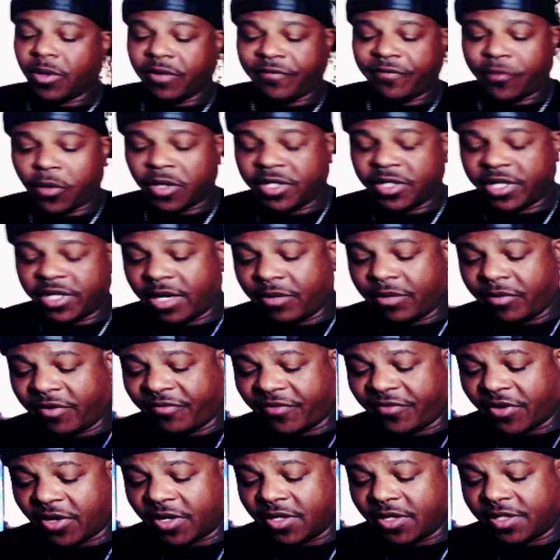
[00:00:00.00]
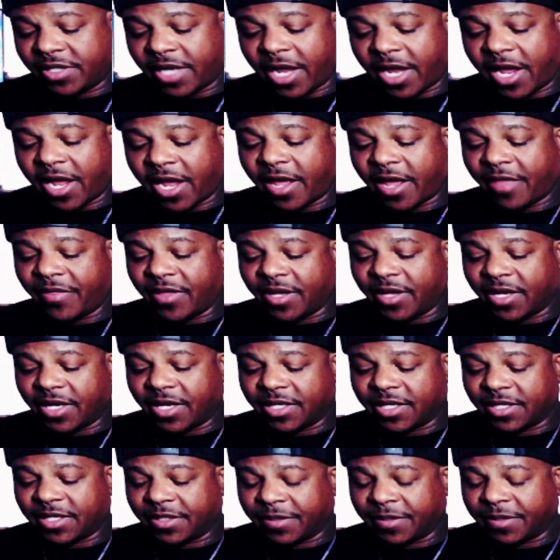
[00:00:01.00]
the Fortune in reverse and
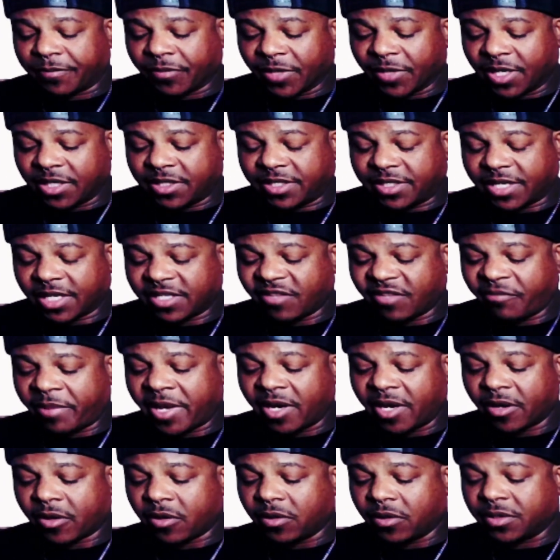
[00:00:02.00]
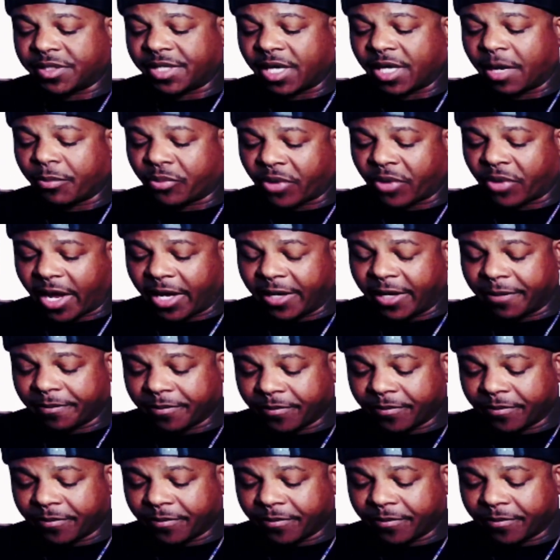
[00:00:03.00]
the Six of Pentacles upright.